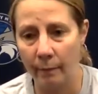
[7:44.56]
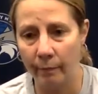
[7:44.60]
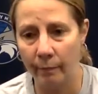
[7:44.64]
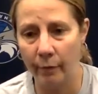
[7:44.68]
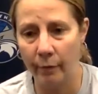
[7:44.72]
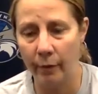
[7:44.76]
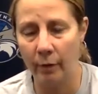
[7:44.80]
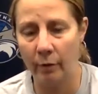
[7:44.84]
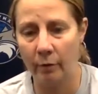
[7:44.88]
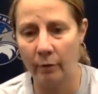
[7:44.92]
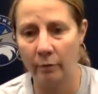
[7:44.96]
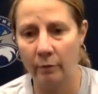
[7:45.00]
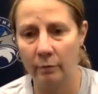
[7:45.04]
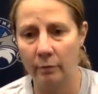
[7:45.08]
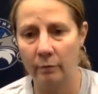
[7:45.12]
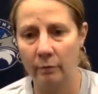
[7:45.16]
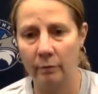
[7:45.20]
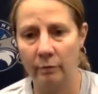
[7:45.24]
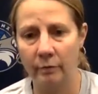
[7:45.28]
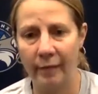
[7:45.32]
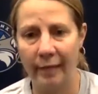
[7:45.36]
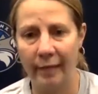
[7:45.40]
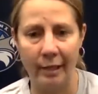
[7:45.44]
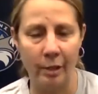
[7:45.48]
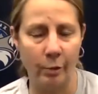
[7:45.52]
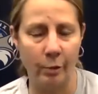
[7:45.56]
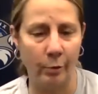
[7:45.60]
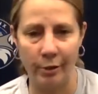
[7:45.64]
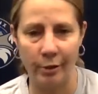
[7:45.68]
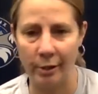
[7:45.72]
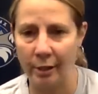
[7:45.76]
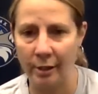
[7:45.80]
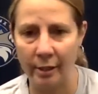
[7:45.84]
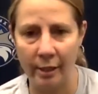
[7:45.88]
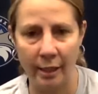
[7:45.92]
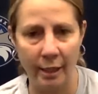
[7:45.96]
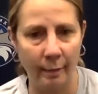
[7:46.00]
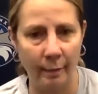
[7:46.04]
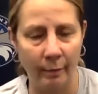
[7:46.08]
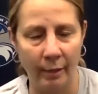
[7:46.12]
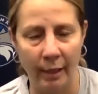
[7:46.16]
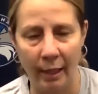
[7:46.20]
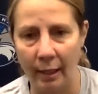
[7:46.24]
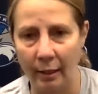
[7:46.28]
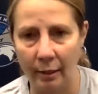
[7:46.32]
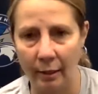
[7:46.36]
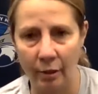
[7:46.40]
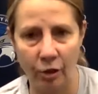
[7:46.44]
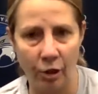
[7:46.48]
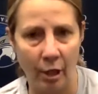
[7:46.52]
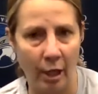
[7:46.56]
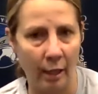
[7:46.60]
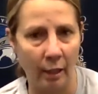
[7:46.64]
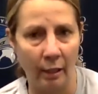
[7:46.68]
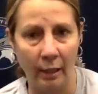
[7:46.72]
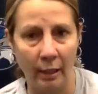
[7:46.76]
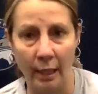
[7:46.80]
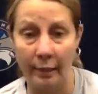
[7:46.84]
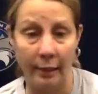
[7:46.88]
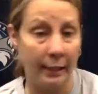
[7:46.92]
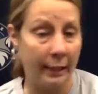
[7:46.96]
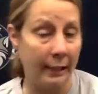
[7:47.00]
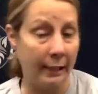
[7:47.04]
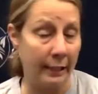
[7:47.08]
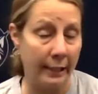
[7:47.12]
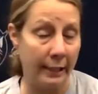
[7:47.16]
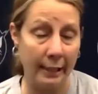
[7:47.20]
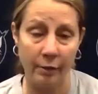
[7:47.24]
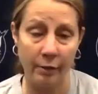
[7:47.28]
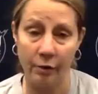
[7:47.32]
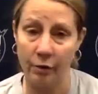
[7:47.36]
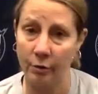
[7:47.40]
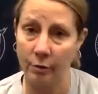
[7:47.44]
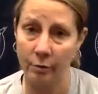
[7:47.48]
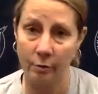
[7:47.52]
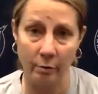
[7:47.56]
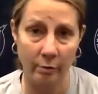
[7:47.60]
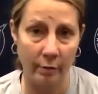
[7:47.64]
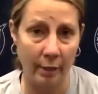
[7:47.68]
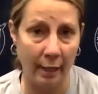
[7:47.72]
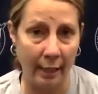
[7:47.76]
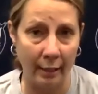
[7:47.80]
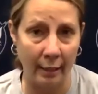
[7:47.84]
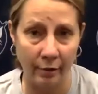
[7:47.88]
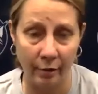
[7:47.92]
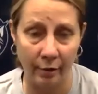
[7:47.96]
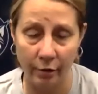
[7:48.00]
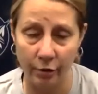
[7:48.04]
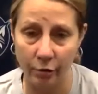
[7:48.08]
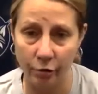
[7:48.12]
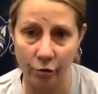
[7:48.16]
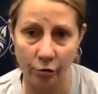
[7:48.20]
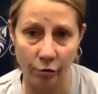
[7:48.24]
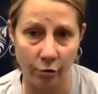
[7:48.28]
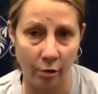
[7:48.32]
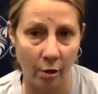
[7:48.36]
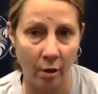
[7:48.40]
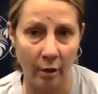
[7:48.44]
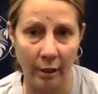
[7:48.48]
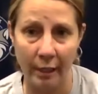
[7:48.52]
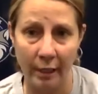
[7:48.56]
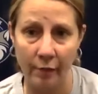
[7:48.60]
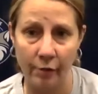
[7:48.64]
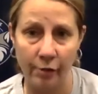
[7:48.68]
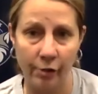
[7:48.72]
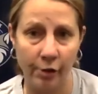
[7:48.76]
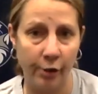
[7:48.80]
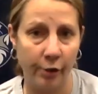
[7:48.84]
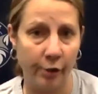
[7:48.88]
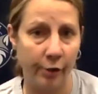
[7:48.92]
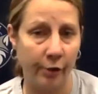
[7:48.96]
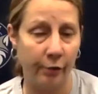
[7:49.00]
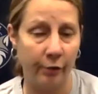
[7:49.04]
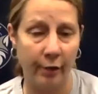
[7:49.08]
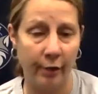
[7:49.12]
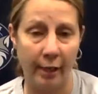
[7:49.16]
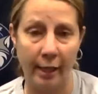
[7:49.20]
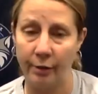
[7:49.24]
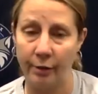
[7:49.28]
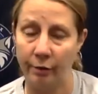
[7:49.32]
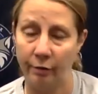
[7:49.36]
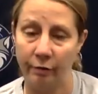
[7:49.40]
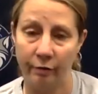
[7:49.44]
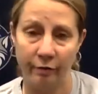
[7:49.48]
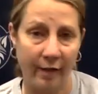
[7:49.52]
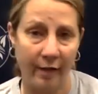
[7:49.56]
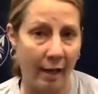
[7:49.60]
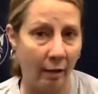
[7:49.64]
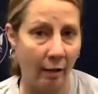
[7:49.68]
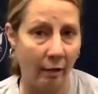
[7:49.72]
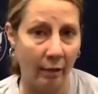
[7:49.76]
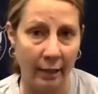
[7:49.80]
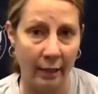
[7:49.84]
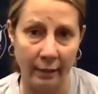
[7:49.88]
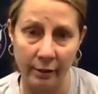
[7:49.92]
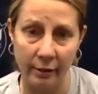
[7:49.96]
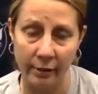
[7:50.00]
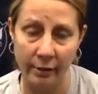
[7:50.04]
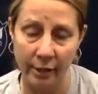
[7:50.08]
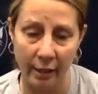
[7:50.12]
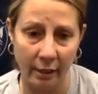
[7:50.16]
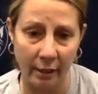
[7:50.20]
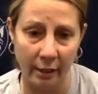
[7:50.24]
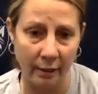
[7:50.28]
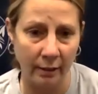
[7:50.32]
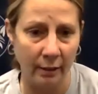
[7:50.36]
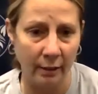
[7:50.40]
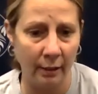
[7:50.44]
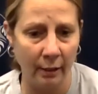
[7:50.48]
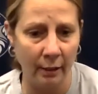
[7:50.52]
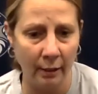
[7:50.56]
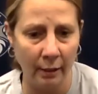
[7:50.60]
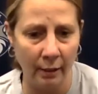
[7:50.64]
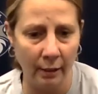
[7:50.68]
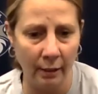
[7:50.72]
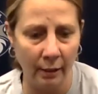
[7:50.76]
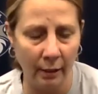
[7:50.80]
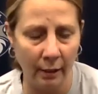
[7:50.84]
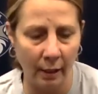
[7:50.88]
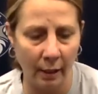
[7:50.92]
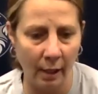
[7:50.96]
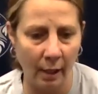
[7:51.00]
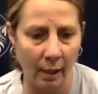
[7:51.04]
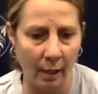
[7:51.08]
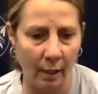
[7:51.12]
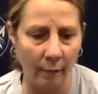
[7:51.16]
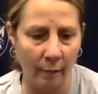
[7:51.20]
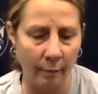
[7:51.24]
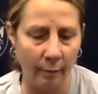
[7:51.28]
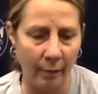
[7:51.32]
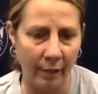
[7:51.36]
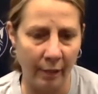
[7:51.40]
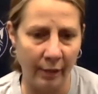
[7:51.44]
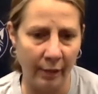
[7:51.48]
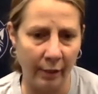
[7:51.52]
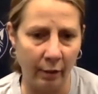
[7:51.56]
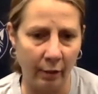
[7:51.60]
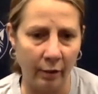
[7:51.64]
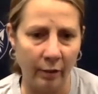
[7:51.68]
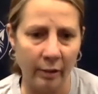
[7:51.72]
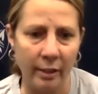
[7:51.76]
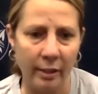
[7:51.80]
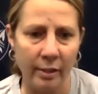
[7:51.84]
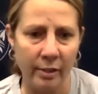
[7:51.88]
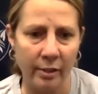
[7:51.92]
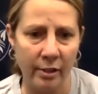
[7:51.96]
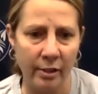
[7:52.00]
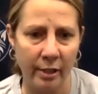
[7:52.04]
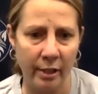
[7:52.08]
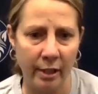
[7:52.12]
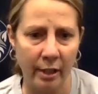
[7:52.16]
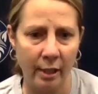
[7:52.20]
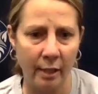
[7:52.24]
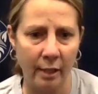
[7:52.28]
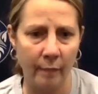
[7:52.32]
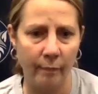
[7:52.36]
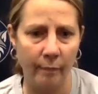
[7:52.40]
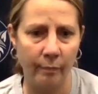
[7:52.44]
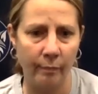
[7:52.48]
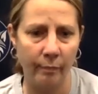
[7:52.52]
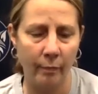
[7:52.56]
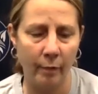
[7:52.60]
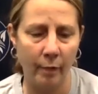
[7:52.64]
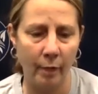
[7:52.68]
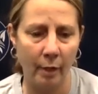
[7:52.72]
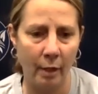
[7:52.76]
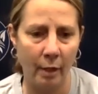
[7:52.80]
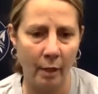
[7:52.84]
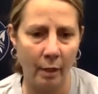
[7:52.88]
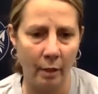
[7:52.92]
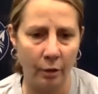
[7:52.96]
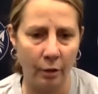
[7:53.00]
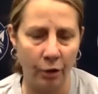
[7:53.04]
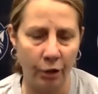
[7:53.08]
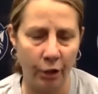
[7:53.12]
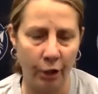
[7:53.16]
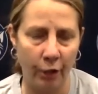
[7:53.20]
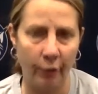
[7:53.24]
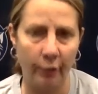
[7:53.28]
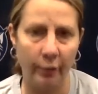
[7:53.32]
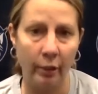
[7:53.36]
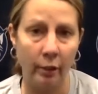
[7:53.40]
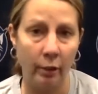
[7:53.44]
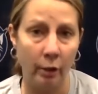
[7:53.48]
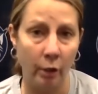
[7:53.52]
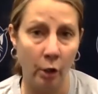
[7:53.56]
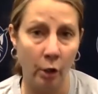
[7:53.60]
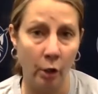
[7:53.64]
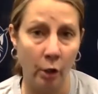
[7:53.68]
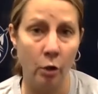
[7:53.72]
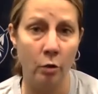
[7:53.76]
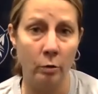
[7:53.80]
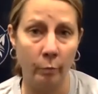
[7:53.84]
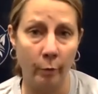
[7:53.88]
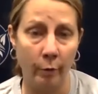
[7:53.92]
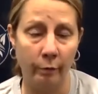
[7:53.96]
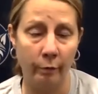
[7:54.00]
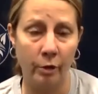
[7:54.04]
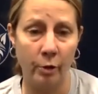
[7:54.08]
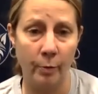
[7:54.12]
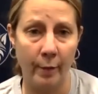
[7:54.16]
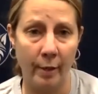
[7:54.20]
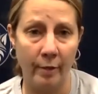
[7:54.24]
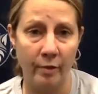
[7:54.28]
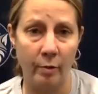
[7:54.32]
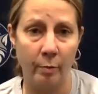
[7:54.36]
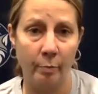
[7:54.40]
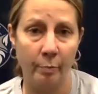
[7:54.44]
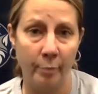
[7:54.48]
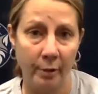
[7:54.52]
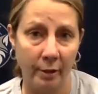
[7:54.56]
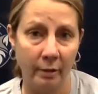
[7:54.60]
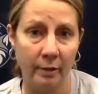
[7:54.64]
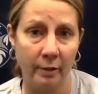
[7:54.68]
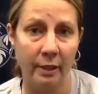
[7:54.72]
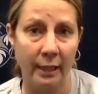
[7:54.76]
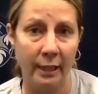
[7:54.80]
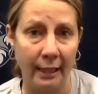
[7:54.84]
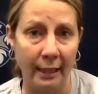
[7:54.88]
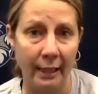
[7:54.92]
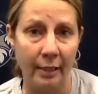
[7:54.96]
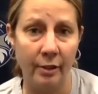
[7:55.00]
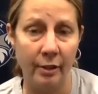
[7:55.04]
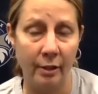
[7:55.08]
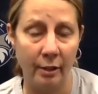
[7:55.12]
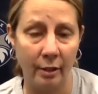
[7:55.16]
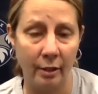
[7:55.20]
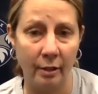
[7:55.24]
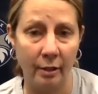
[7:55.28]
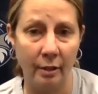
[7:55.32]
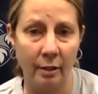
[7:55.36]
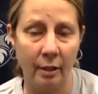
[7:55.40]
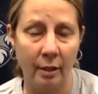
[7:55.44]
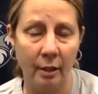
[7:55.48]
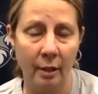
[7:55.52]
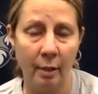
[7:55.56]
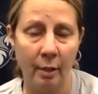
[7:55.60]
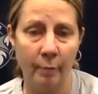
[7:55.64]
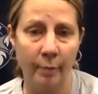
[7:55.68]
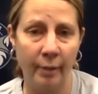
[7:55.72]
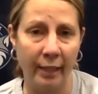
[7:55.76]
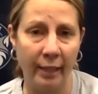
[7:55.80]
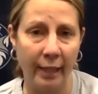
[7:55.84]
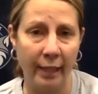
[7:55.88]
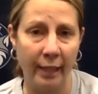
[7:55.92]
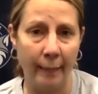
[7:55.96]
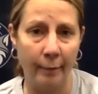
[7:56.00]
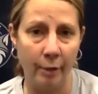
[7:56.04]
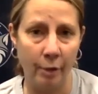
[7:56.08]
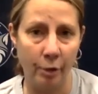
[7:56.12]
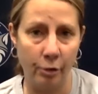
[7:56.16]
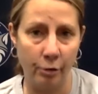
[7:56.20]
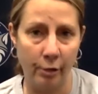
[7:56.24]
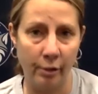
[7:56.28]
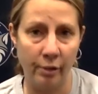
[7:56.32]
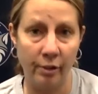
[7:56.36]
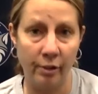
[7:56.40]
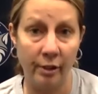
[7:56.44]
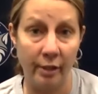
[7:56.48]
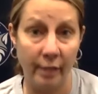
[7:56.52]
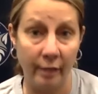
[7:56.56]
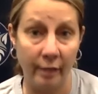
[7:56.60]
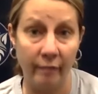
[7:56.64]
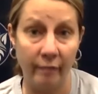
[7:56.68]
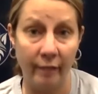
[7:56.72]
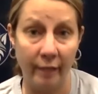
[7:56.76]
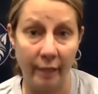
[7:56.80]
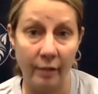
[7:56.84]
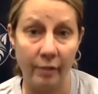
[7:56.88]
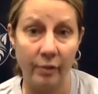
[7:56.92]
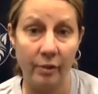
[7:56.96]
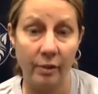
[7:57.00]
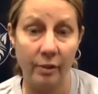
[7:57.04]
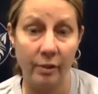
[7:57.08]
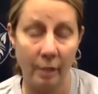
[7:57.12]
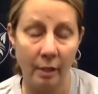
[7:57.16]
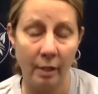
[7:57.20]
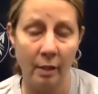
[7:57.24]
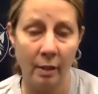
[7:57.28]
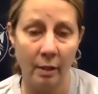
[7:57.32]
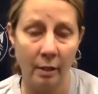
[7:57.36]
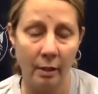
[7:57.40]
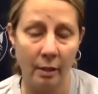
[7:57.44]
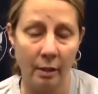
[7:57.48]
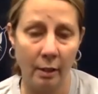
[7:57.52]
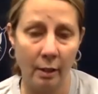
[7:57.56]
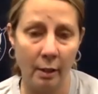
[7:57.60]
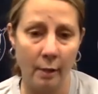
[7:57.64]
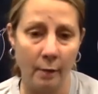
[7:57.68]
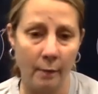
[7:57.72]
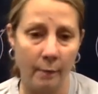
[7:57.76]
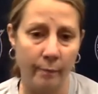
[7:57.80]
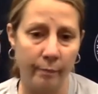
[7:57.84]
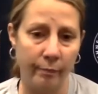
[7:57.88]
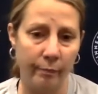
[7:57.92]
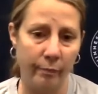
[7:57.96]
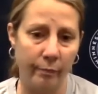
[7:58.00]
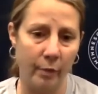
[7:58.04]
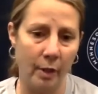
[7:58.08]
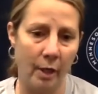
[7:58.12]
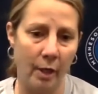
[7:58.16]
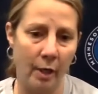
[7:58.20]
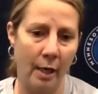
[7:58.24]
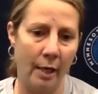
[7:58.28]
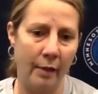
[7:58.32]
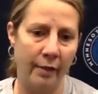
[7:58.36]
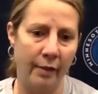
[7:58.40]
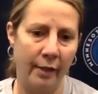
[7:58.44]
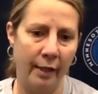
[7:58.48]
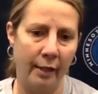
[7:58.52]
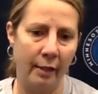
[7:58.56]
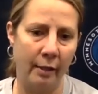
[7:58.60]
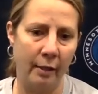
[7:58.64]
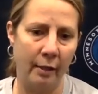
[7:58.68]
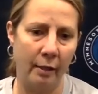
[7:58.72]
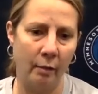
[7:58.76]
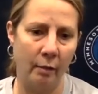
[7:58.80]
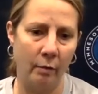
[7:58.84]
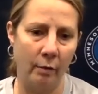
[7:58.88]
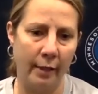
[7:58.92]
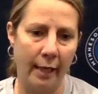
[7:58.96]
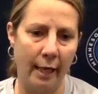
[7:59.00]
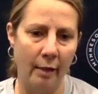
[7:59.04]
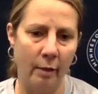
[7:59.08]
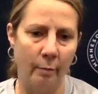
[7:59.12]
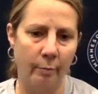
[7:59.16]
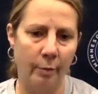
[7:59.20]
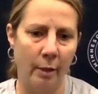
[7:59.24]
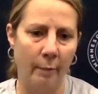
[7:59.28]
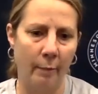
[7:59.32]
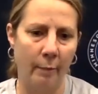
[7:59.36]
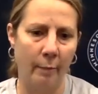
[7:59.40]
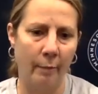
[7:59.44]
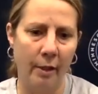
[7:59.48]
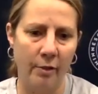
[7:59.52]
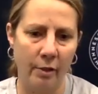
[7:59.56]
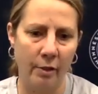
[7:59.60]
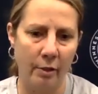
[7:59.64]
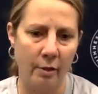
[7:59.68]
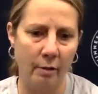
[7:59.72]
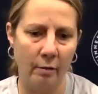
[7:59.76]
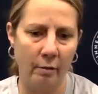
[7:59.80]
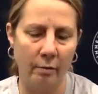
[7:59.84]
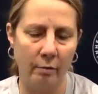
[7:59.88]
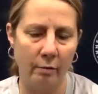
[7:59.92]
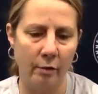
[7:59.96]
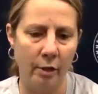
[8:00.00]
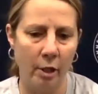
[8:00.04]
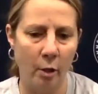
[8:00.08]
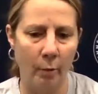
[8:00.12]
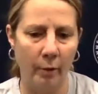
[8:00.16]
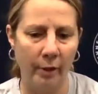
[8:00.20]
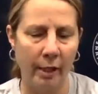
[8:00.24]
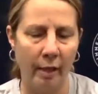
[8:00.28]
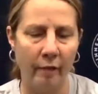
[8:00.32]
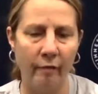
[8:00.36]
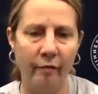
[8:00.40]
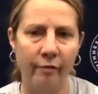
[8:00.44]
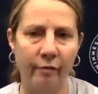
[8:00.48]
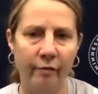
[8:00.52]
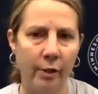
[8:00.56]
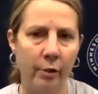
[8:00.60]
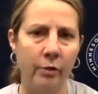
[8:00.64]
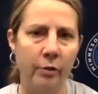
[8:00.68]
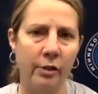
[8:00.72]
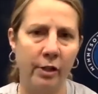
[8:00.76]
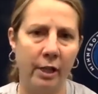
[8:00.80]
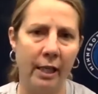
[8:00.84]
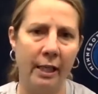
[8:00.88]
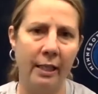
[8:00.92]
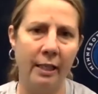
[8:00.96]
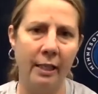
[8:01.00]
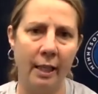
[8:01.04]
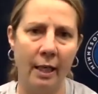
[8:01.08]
You know, Vegas wasn't a team that shot a lot. They didn't need to. They had such a strong interior. They got to the foul line a ton. But I think on this team, sharing the load with responsibility to being able to stretch the defense, I think, you know, Kayla probably doesn't know what that feels like